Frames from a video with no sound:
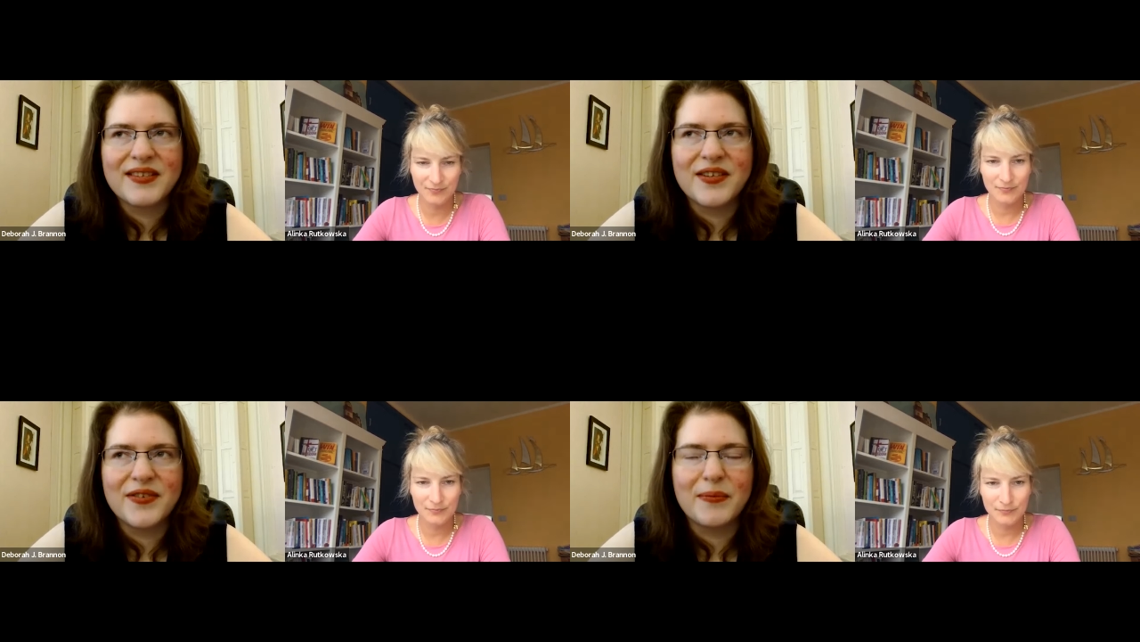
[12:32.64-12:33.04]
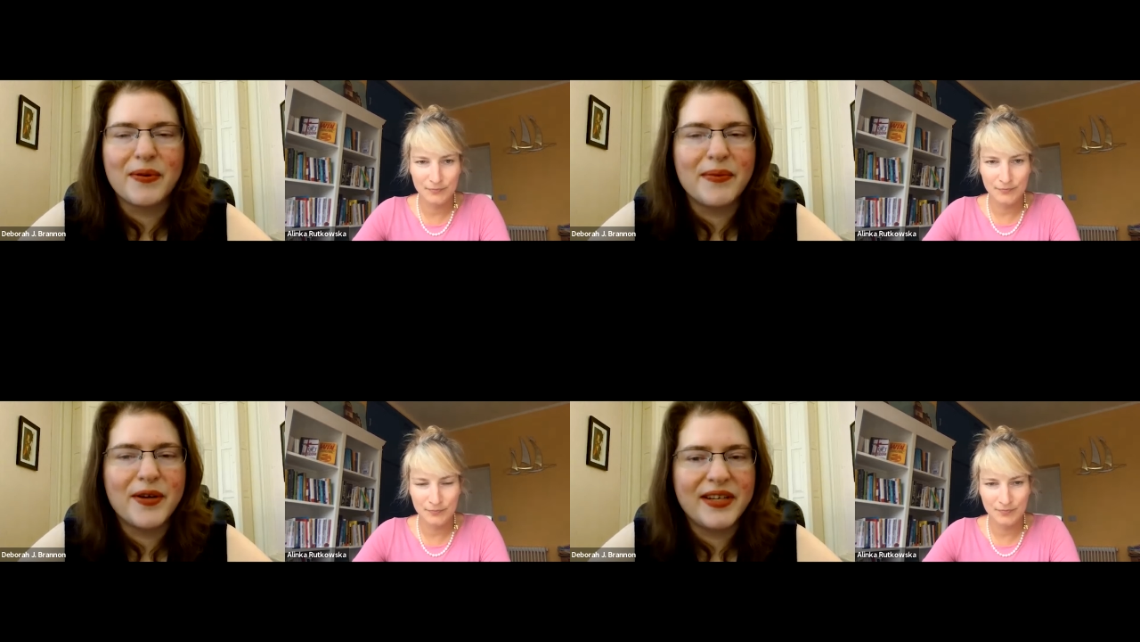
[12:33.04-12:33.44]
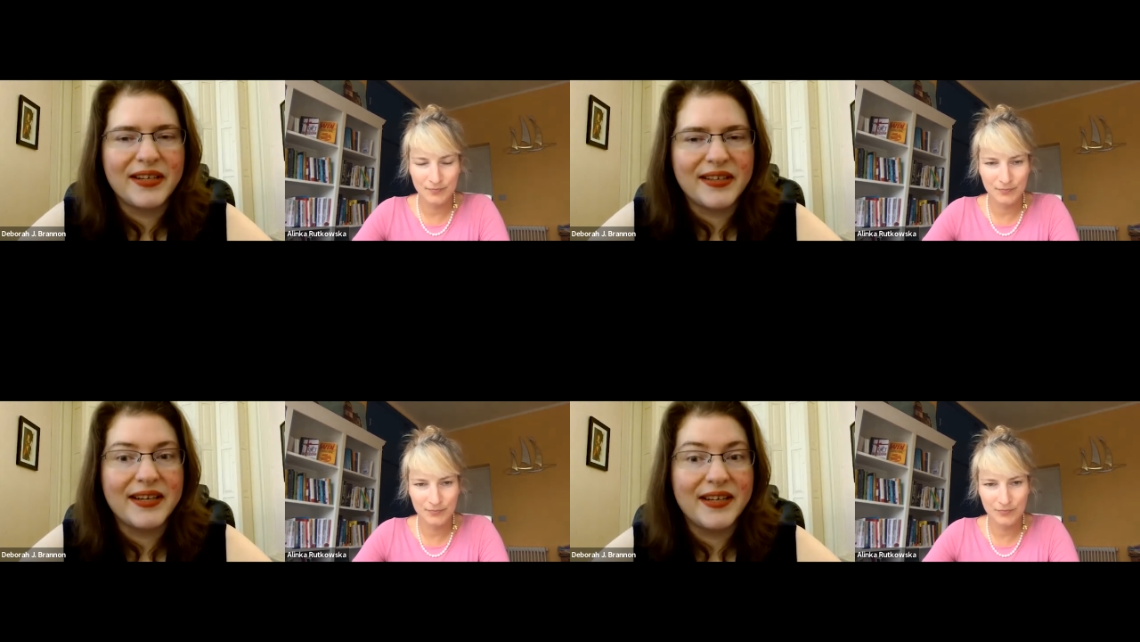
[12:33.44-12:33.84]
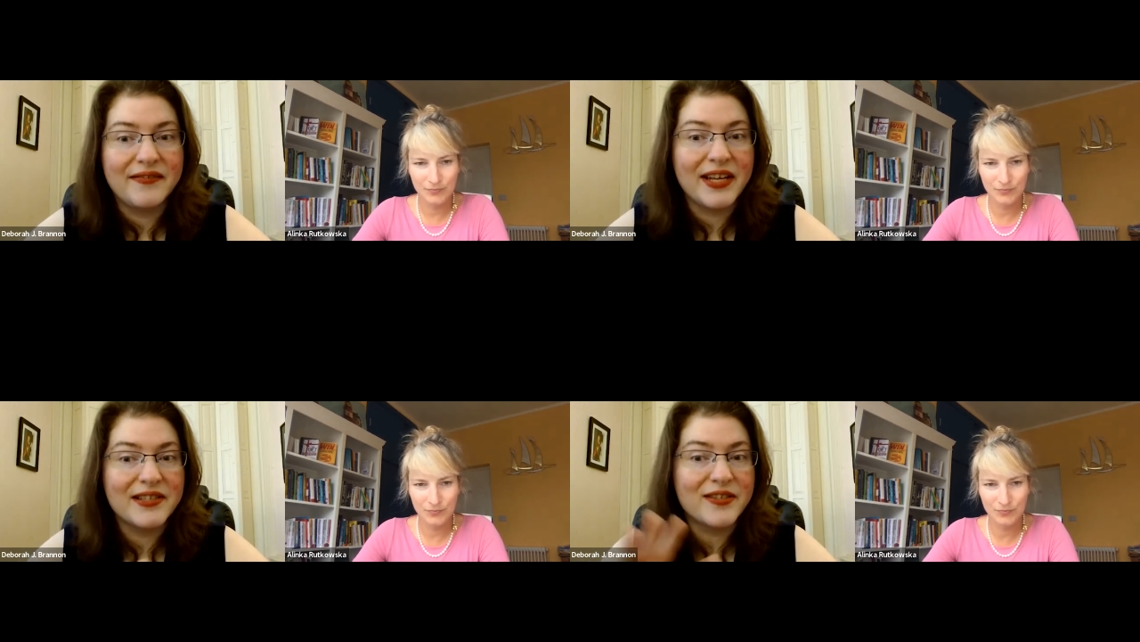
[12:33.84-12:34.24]
Speaker 1: So they're promoting like an
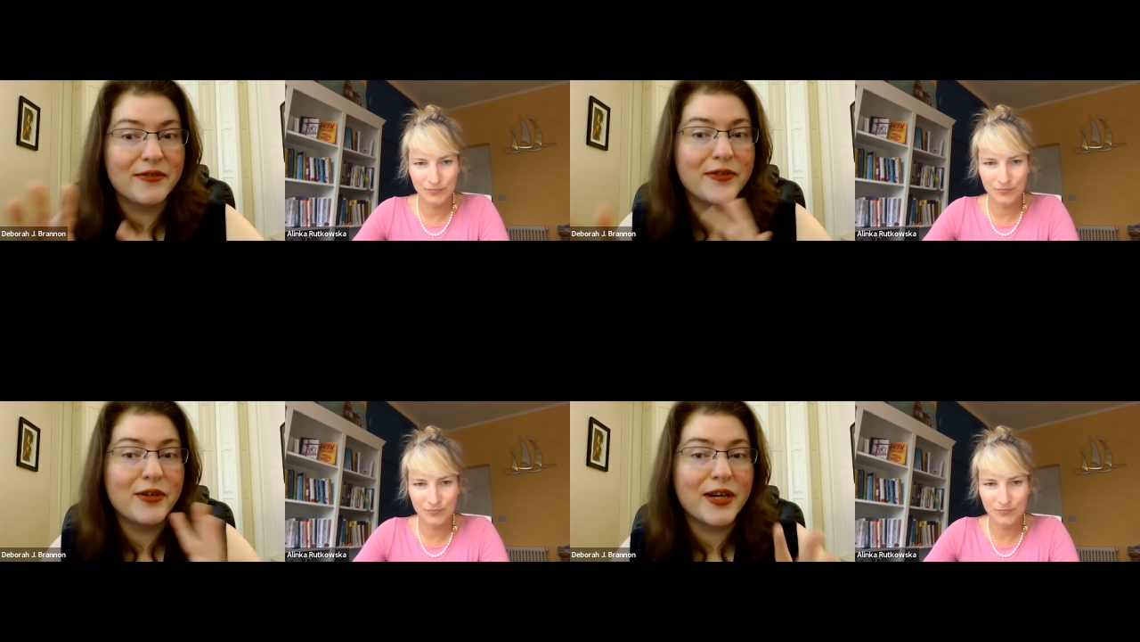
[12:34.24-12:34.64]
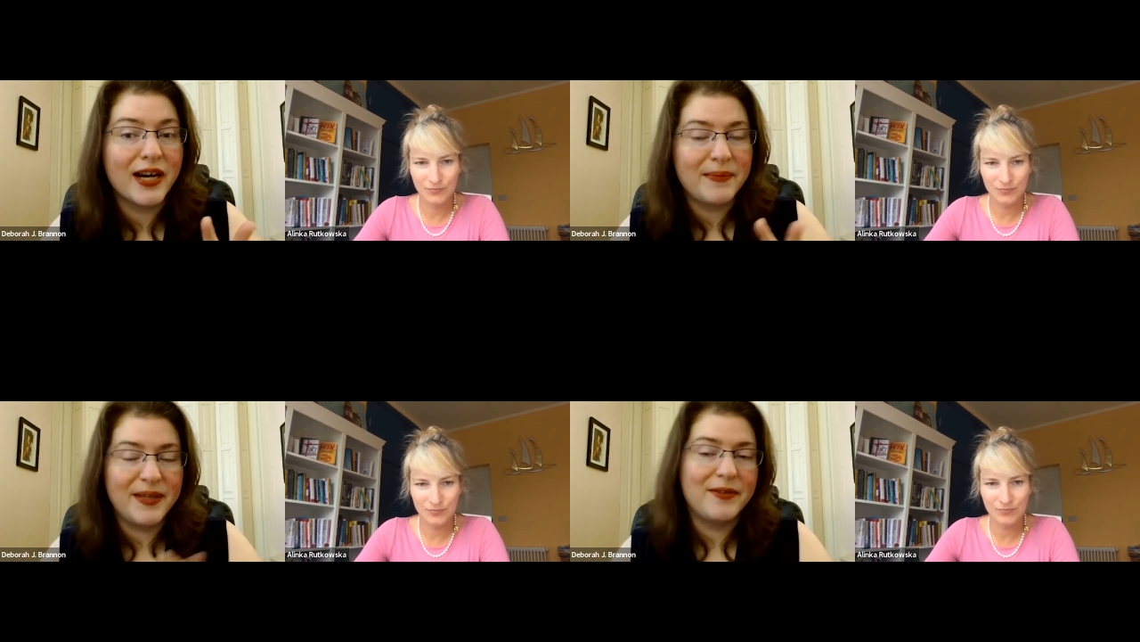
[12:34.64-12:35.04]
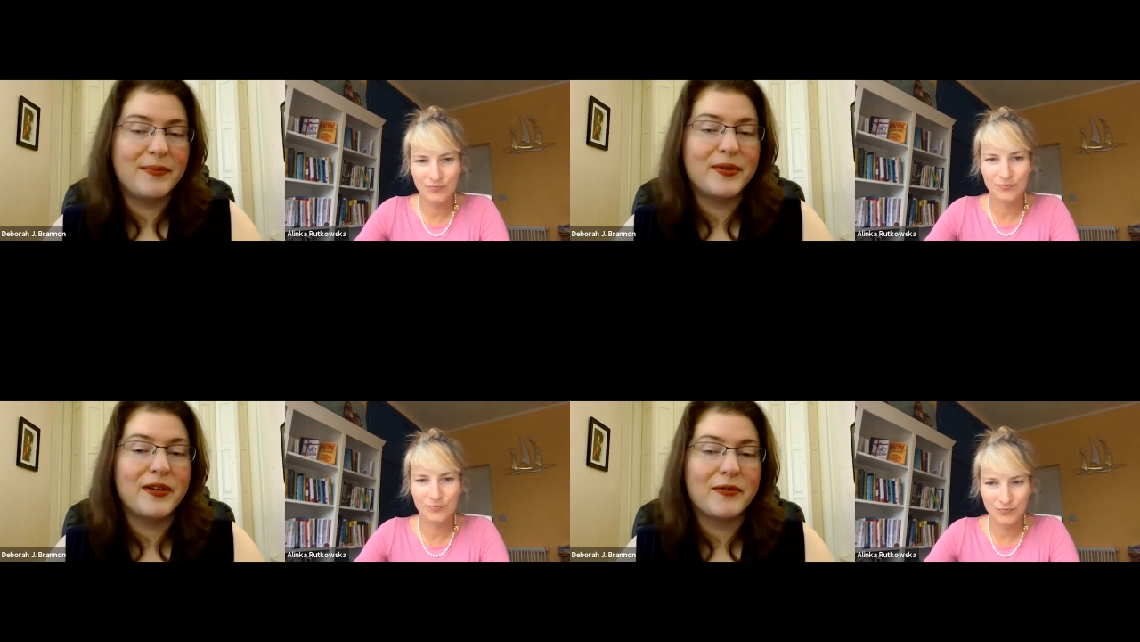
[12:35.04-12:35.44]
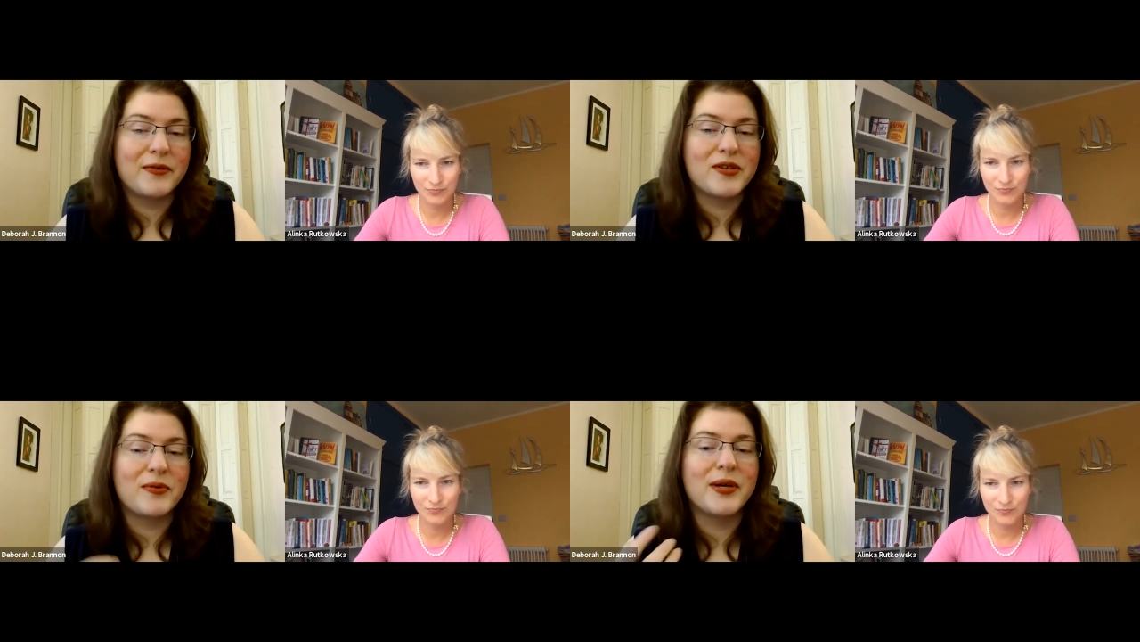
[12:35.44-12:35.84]
advanced review copy of the book,
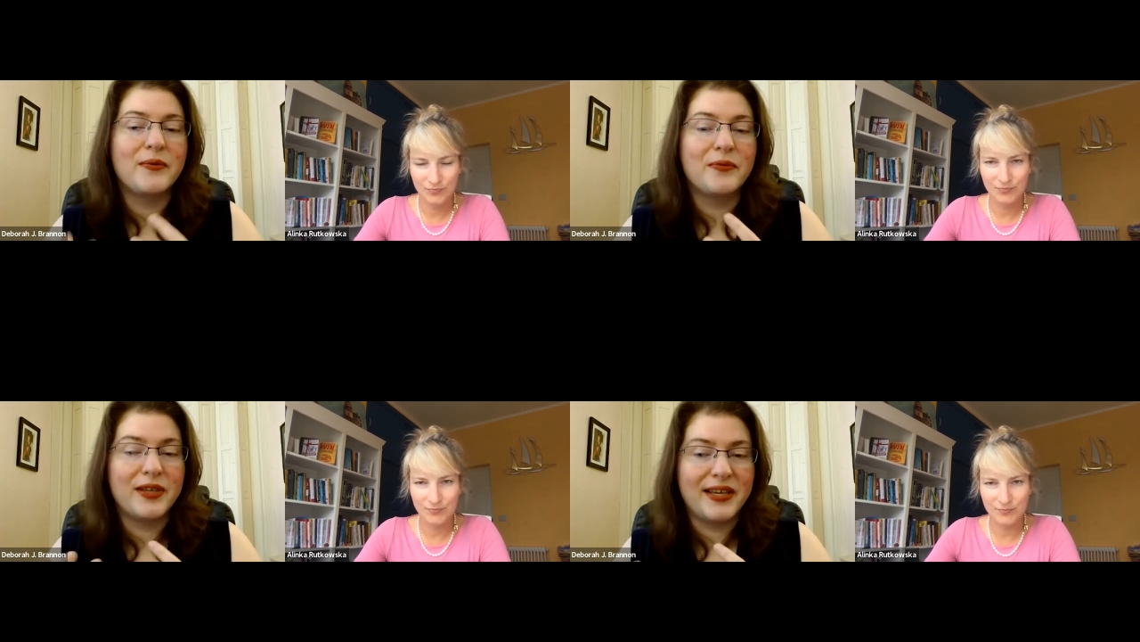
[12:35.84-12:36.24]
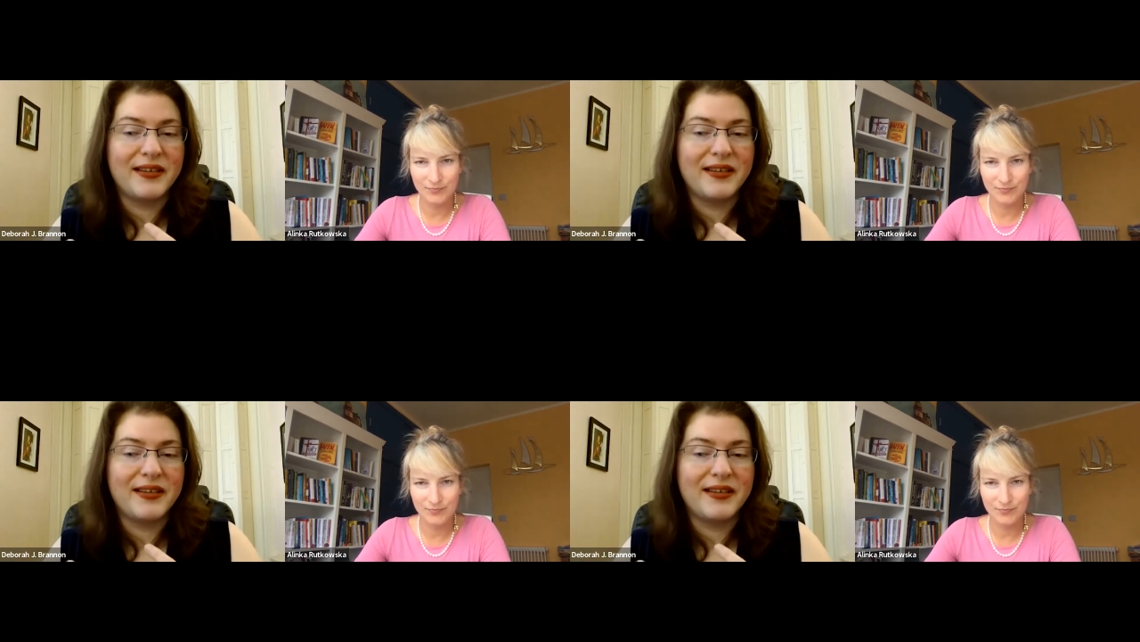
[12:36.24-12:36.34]
which will hopefully